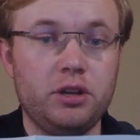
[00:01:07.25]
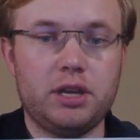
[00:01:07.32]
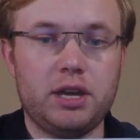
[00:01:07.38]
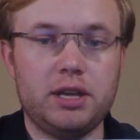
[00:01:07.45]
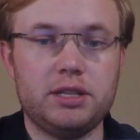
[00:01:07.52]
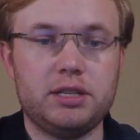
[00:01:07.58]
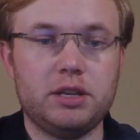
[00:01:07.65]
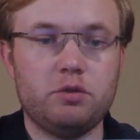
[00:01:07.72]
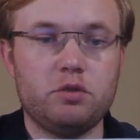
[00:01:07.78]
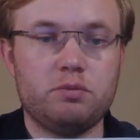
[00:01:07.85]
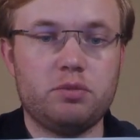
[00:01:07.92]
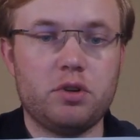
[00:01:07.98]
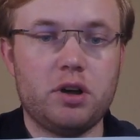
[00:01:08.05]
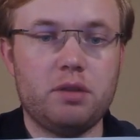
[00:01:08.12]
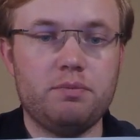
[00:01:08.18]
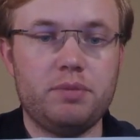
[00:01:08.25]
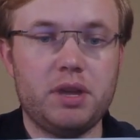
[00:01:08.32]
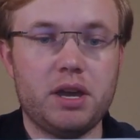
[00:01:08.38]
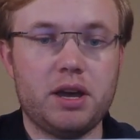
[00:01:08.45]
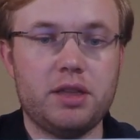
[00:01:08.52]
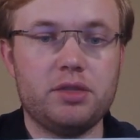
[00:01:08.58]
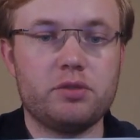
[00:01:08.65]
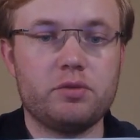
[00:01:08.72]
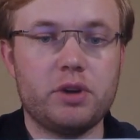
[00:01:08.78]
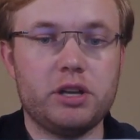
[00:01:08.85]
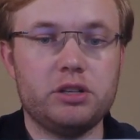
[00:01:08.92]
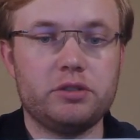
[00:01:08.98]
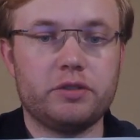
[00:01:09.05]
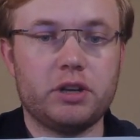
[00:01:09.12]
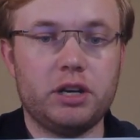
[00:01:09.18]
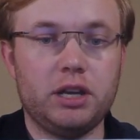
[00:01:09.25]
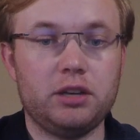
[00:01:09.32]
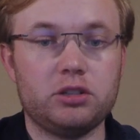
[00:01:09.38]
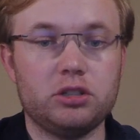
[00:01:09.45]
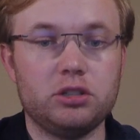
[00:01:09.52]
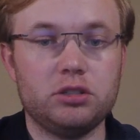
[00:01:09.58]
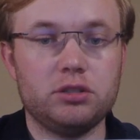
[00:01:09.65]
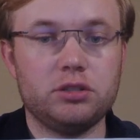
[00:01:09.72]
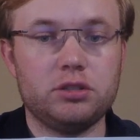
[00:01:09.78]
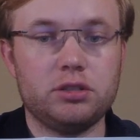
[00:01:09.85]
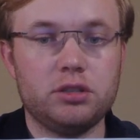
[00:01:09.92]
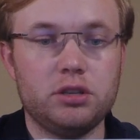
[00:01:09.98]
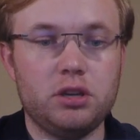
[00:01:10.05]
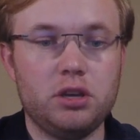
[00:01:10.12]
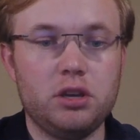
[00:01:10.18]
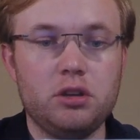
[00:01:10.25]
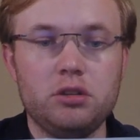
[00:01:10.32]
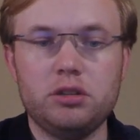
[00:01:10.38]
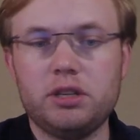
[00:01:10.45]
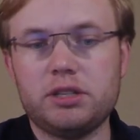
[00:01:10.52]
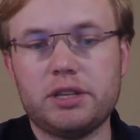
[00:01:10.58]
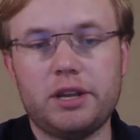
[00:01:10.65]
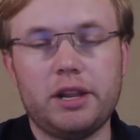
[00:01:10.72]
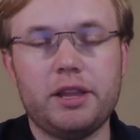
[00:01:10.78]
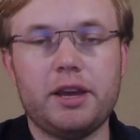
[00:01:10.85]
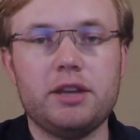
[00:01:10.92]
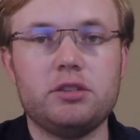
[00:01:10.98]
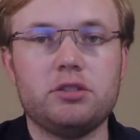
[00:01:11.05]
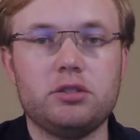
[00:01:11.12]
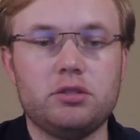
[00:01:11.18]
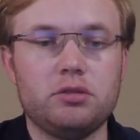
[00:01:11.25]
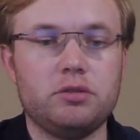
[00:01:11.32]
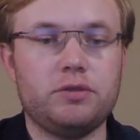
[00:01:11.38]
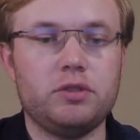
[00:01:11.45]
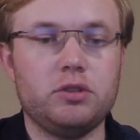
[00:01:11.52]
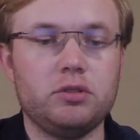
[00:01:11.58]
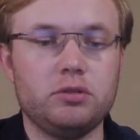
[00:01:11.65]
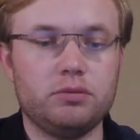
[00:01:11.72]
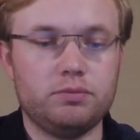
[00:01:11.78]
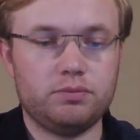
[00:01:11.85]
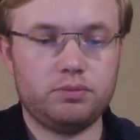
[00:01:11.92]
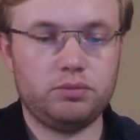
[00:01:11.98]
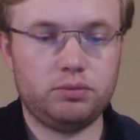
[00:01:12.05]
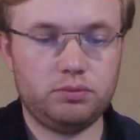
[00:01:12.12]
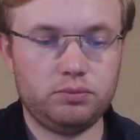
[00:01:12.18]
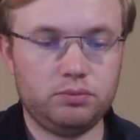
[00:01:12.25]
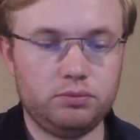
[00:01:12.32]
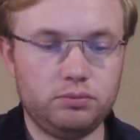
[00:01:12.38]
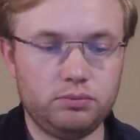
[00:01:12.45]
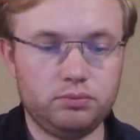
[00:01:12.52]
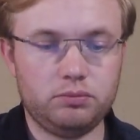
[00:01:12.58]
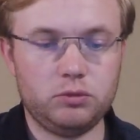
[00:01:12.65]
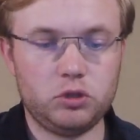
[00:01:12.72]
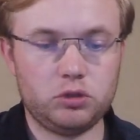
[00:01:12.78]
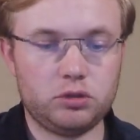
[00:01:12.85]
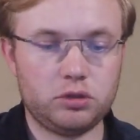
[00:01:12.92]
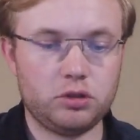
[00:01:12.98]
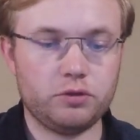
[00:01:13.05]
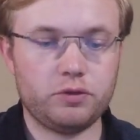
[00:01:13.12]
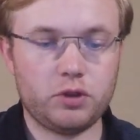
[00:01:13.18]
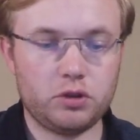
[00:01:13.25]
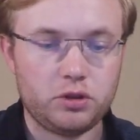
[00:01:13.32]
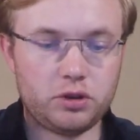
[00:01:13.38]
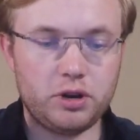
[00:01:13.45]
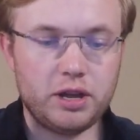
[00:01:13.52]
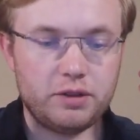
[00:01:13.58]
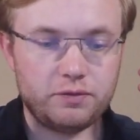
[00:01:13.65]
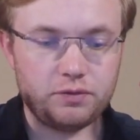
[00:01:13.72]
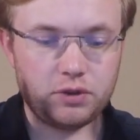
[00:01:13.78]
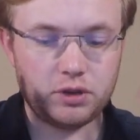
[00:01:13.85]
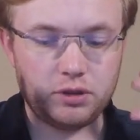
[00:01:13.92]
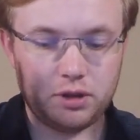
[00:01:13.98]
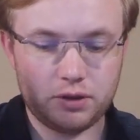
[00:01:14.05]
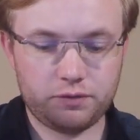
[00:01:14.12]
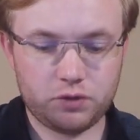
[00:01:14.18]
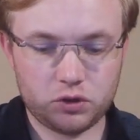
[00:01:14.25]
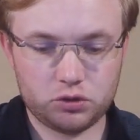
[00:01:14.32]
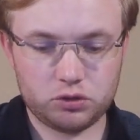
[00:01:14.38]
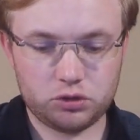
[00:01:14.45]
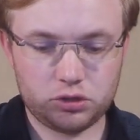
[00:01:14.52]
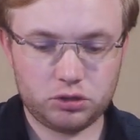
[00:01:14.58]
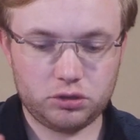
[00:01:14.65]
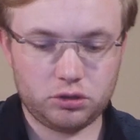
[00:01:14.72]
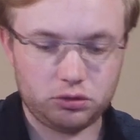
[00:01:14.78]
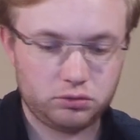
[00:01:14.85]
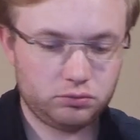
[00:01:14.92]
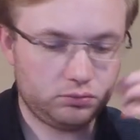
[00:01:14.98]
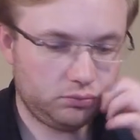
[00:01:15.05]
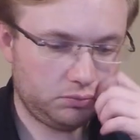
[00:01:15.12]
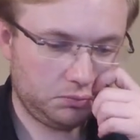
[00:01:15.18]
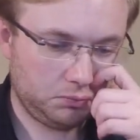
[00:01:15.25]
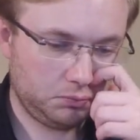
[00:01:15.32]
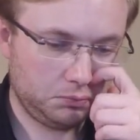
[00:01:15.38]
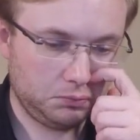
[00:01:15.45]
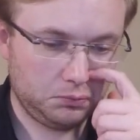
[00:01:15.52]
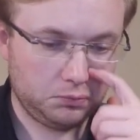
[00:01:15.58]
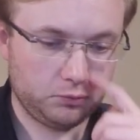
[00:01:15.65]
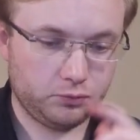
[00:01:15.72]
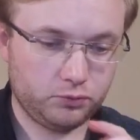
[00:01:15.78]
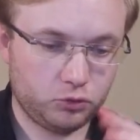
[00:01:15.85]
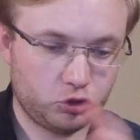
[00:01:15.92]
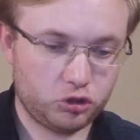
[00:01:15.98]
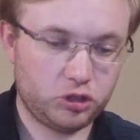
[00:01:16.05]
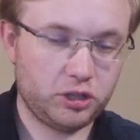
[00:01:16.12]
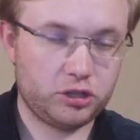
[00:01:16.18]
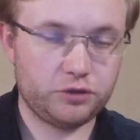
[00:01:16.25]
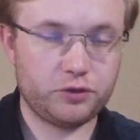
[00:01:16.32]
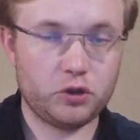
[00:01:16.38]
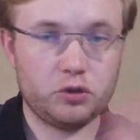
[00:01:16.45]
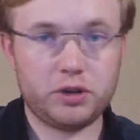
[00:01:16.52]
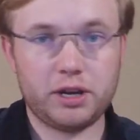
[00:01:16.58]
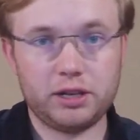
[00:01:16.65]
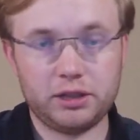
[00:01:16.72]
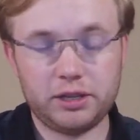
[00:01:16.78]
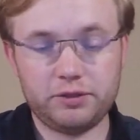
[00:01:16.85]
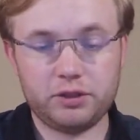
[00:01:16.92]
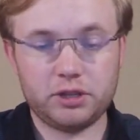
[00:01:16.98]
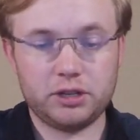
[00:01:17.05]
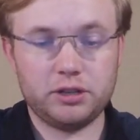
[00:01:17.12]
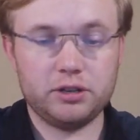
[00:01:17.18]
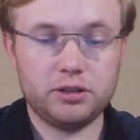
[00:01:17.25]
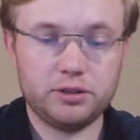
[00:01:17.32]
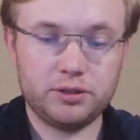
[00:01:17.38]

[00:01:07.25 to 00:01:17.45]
Headset will prompt beyond the range of connections. That's kind of nice. So if you're using your phone, your headphones, you don't set your phone down and leave it there.